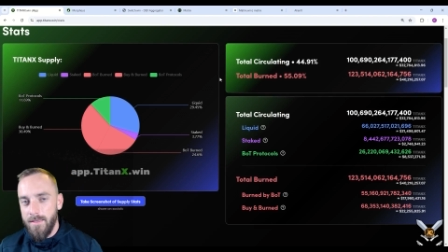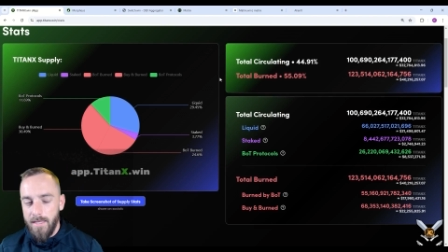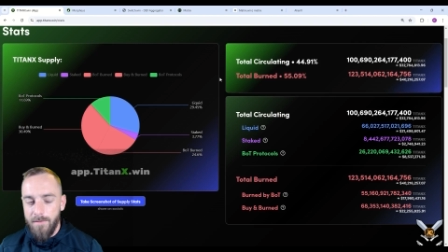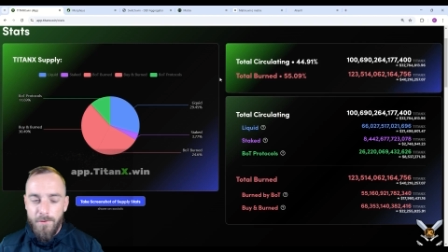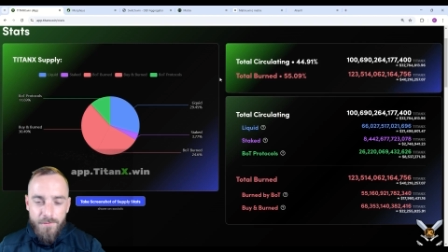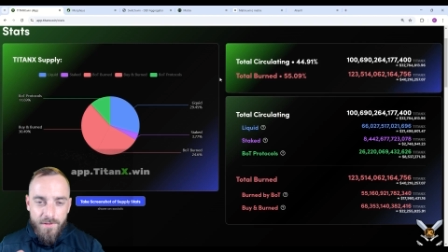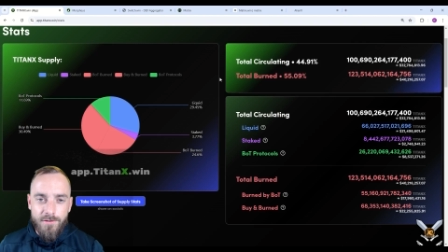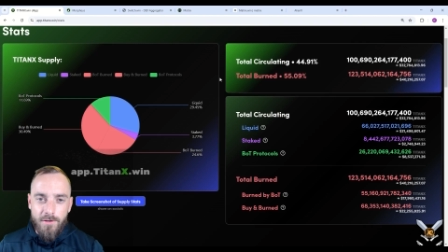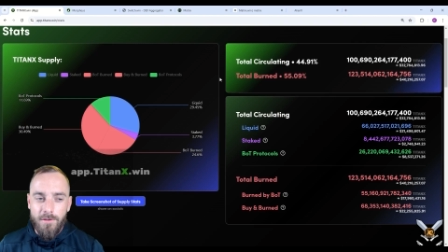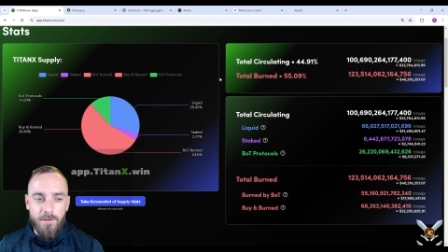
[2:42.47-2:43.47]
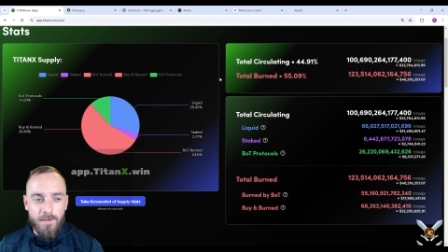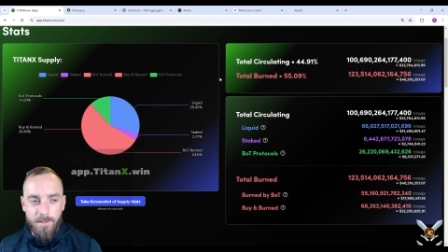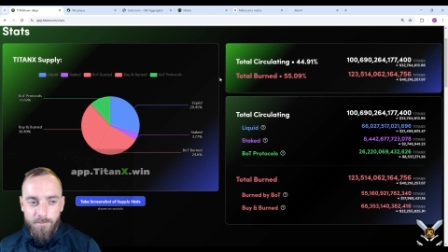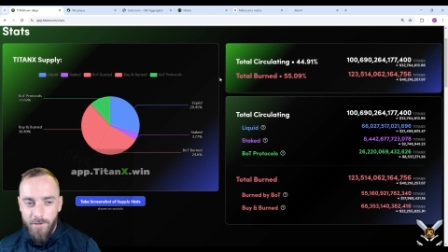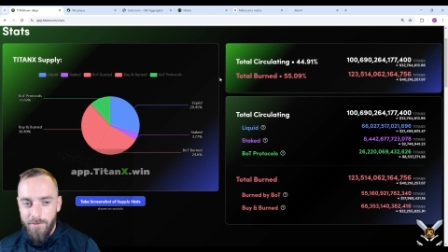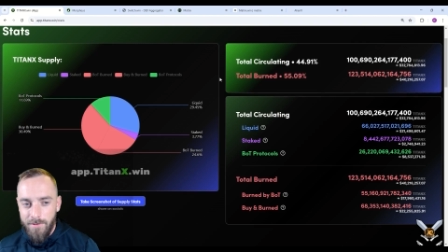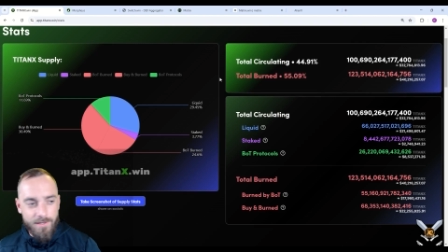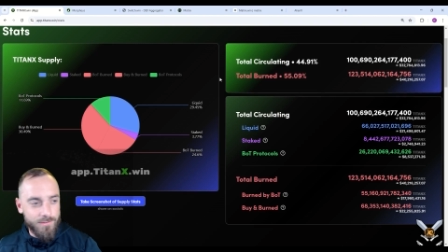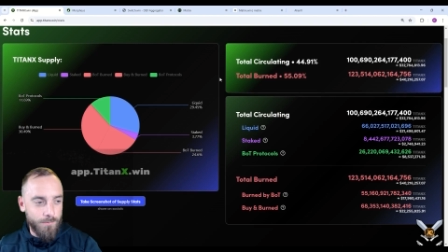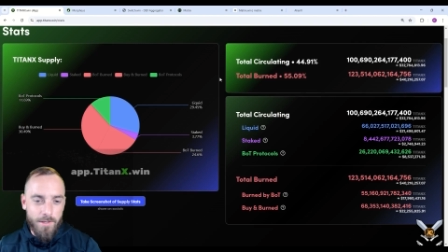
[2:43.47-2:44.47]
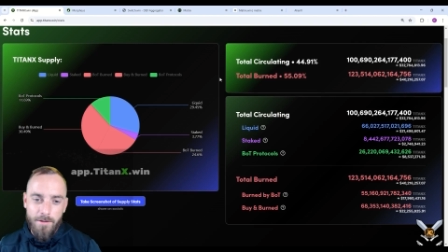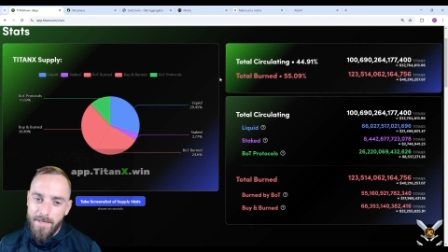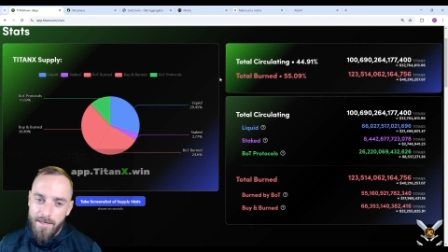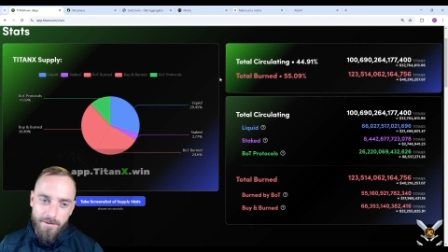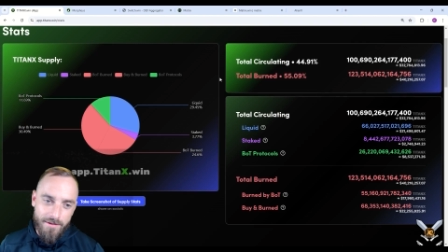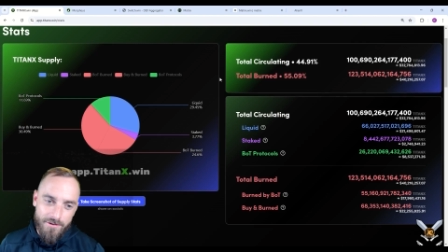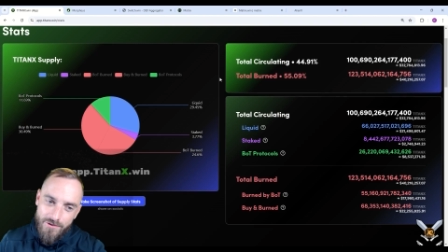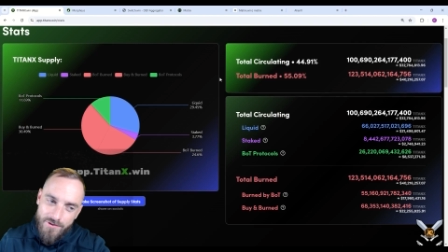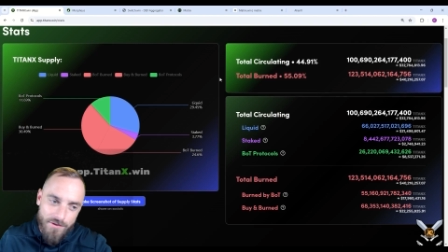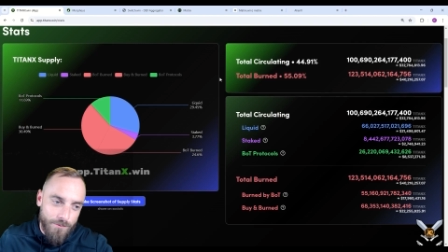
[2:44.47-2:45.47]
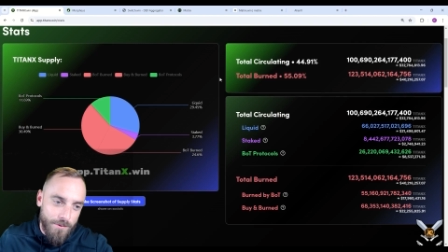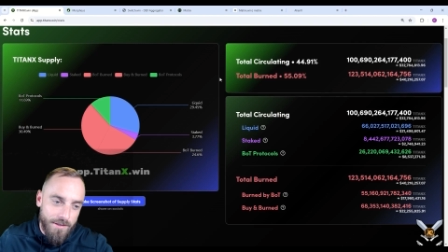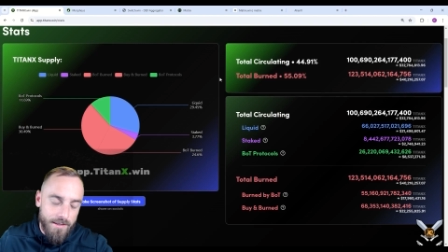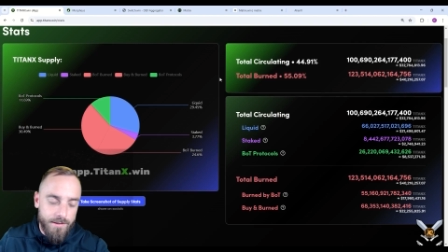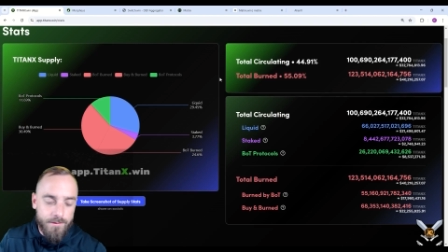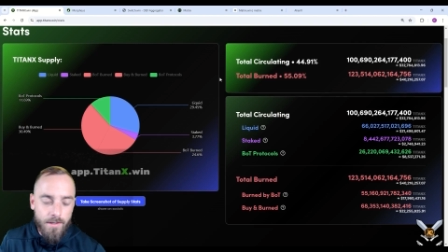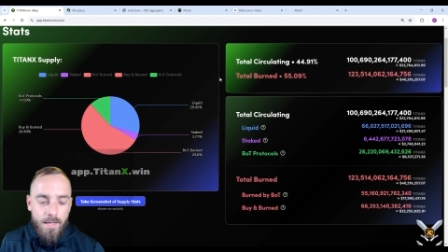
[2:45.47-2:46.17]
If you're this good looking, bro, I swear, man, it just is what it is.